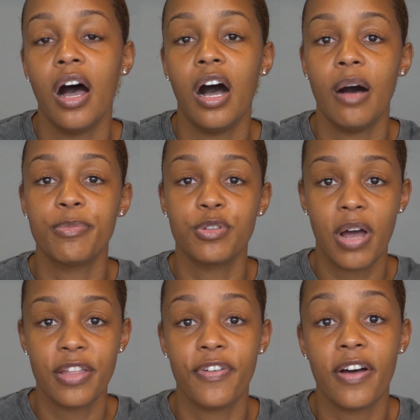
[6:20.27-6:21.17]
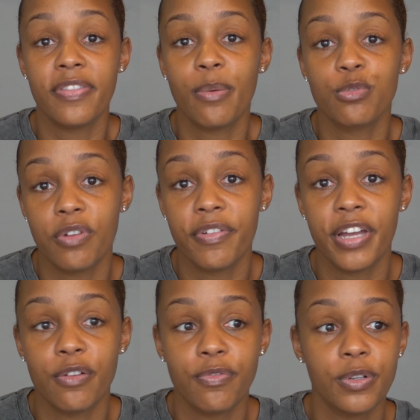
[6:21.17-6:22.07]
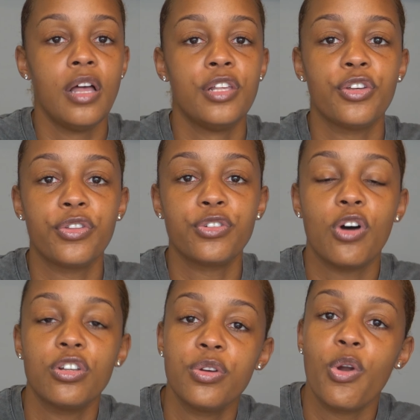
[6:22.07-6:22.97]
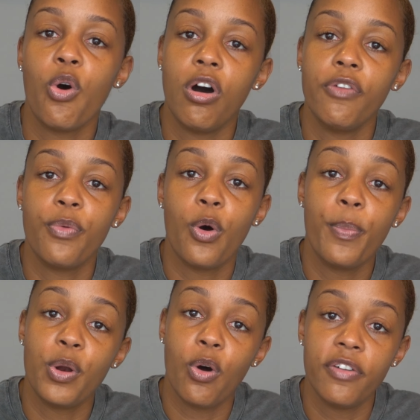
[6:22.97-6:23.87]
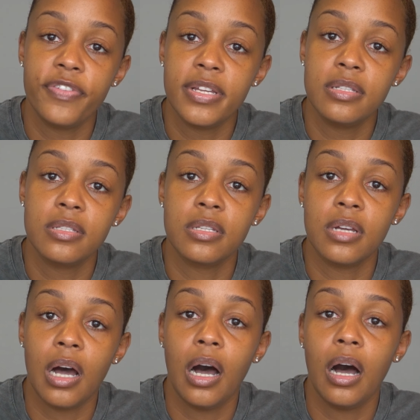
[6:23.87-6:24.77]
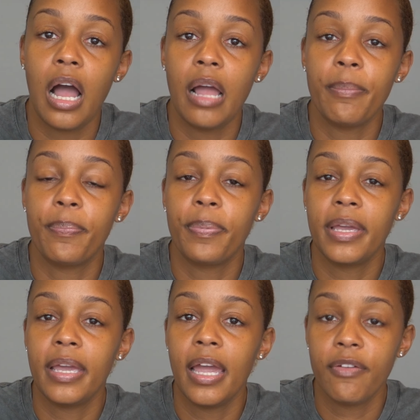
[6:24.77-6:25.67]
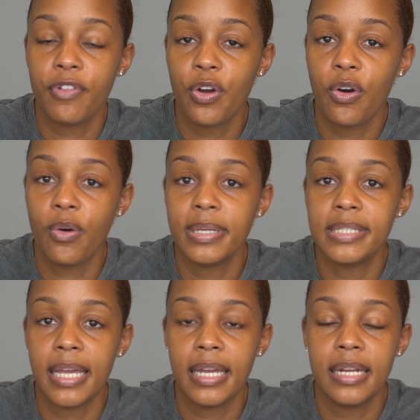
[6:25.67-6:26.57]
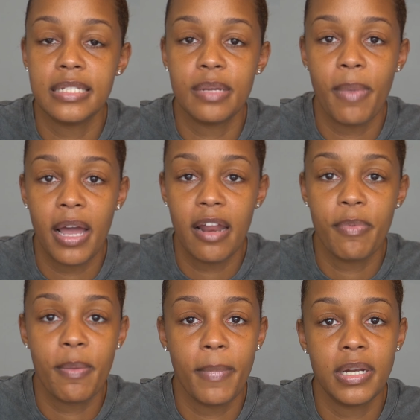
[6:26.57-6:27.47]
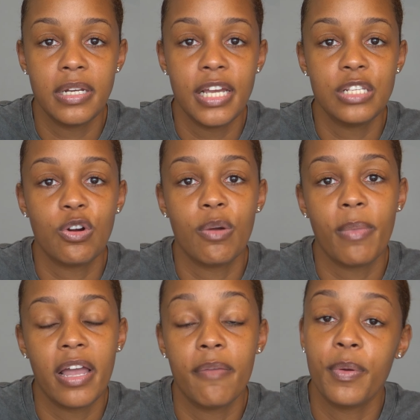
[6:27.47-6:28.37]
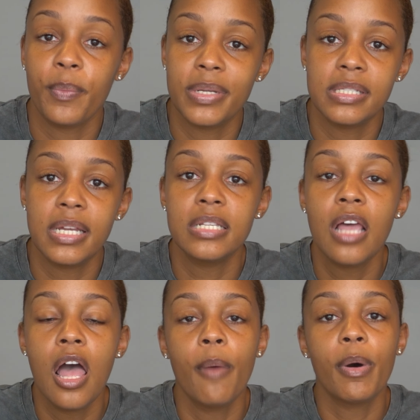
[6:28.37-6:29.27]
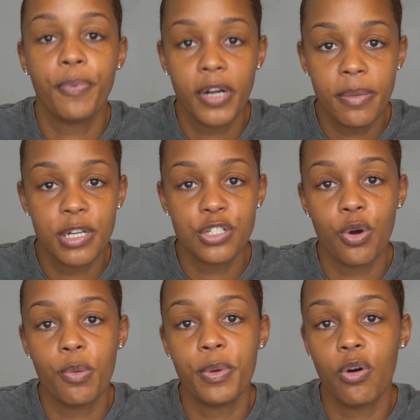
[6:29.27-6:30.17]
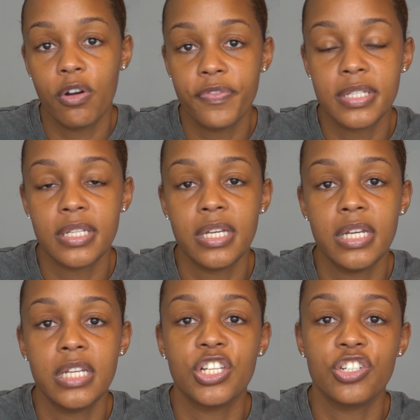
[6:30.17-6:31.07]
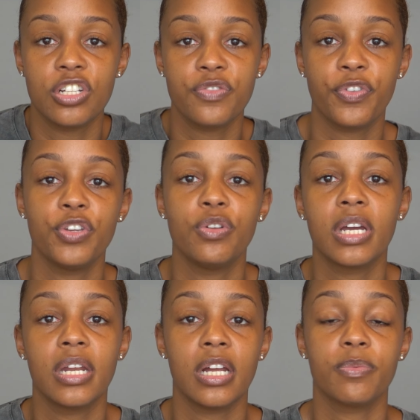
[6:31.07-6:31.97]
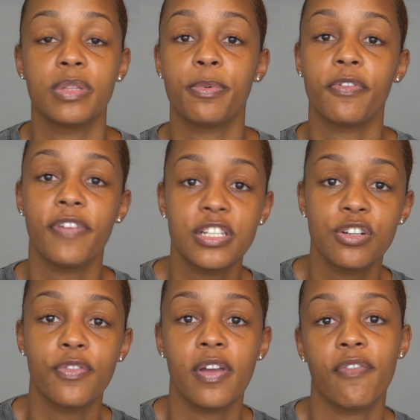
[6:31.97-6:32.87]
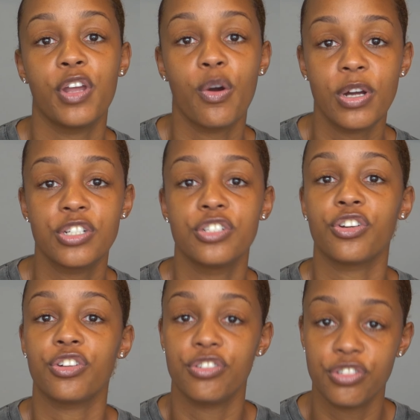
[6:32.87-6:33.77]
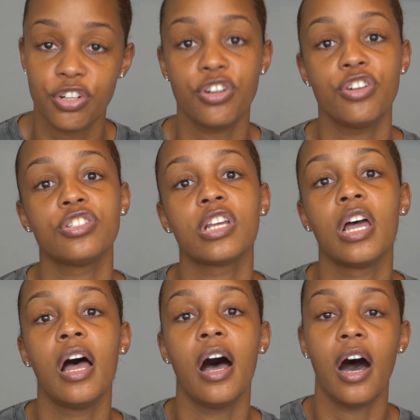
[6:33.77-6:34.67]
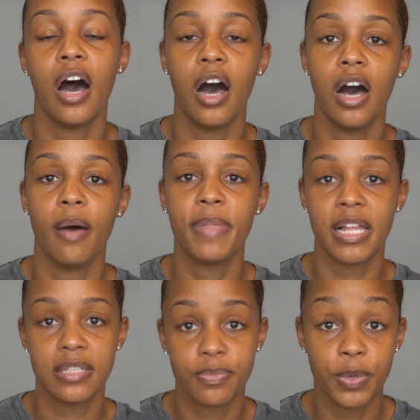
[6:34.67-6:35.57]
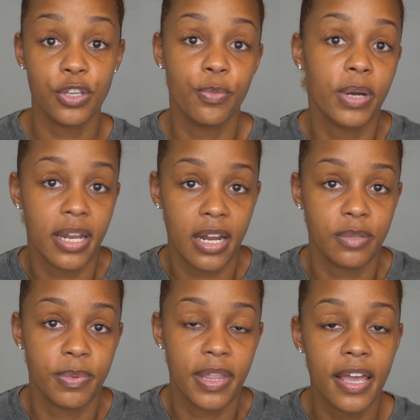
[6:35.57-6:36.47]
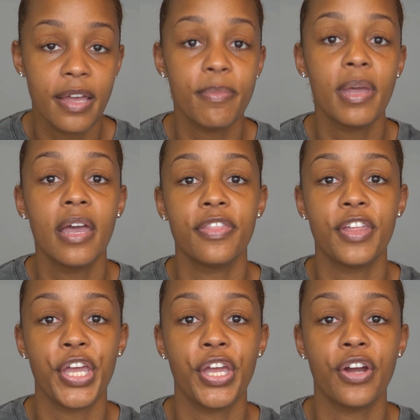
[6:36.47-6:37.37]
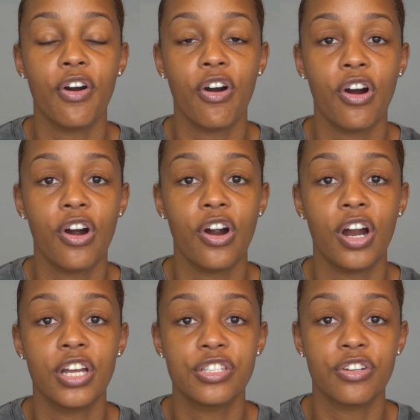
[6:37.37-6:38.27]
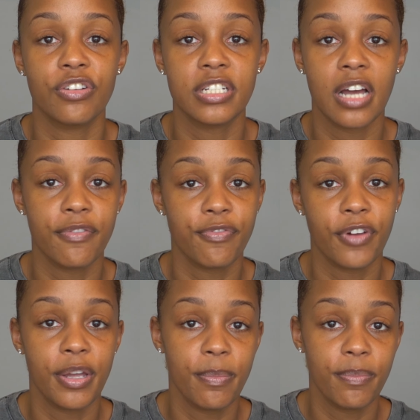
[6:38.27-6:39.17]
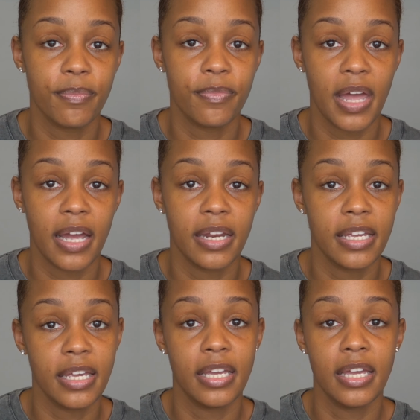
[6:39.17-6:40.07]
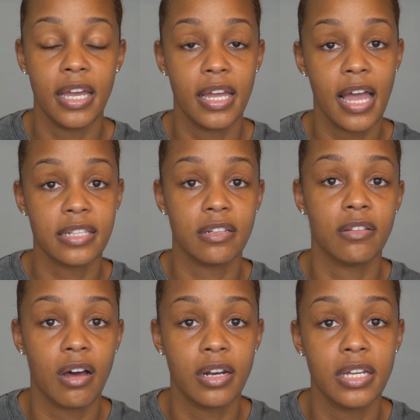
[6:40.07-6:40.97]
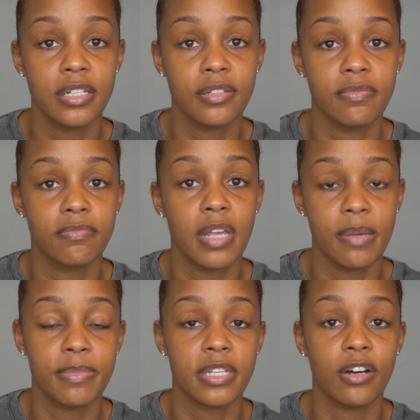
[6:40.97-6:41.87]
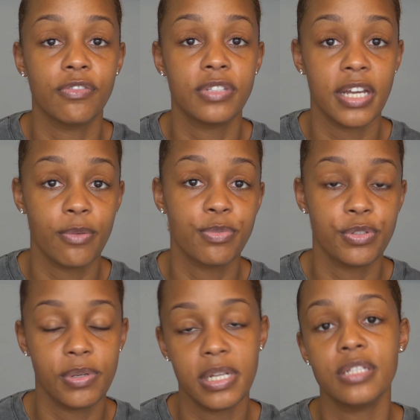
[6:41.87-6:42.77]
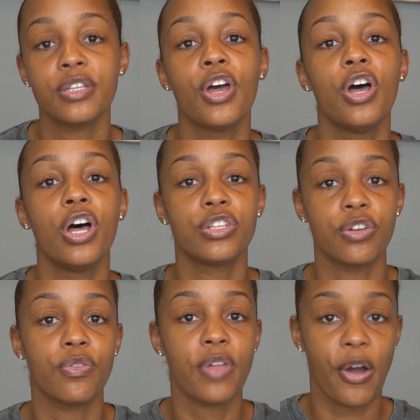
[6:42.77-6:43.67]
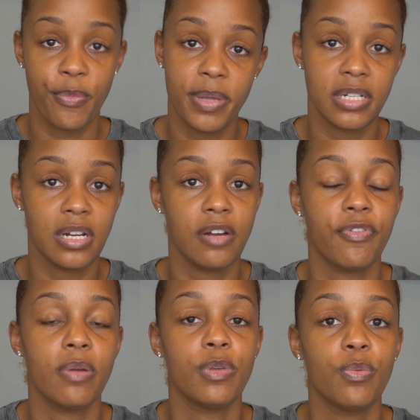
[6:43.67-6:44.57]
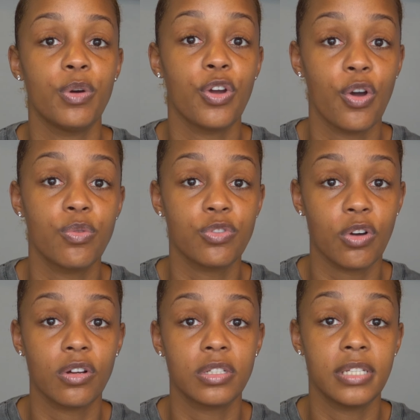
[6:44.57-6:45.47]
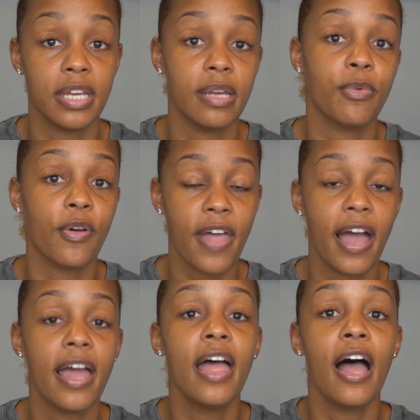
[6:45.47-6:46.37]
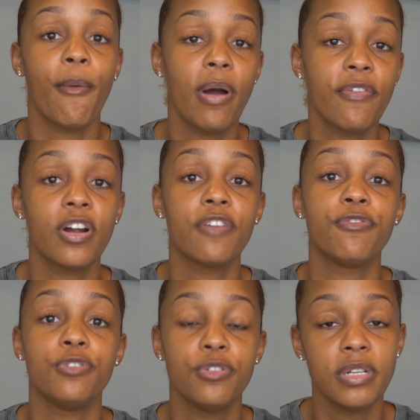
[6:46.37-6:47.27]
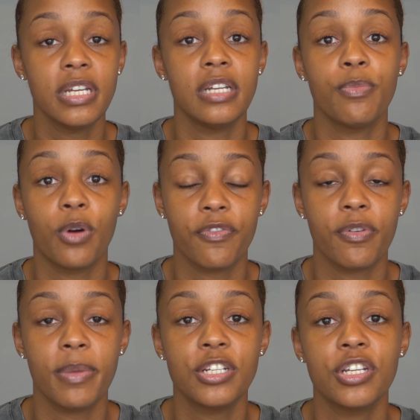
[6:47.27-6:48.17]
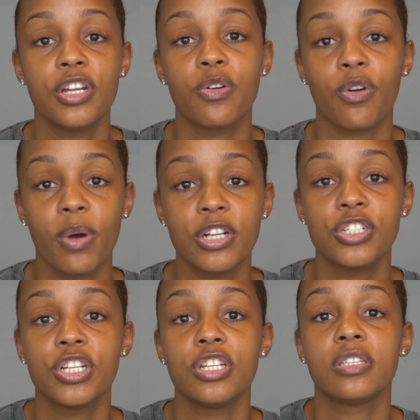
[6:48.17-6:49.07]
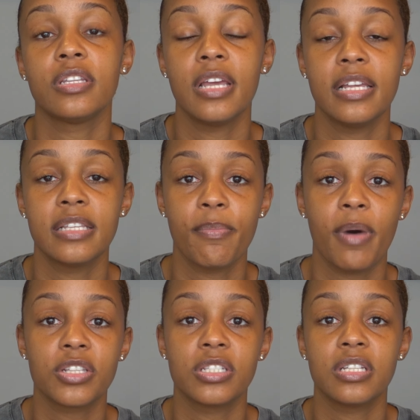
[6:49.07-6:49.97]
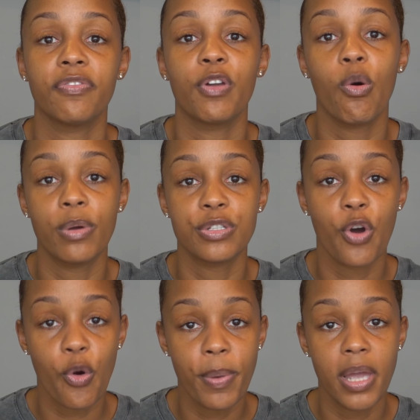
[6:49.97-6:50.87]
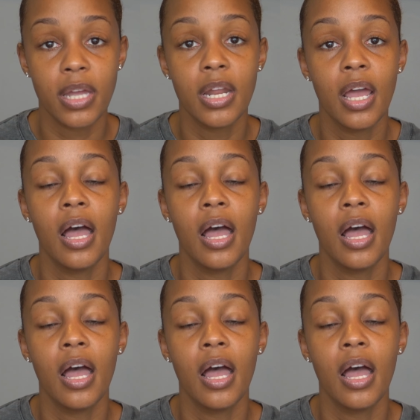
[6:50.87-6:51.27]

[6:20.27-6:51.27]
So I found that was very helpful. So there's also an open office. I can't recall what day it is. It might have been Mondays or it might have been Wednesdays, but pretty much an open office is just for you to connect with the professor. If you have any questions or concerns, that's when you would connect with him. There are a certain time frame that he has allotted himself to help students. So that would be the time frame you would go talk to him on that. However, if you do need more information or questions, his inbox is definitely always open.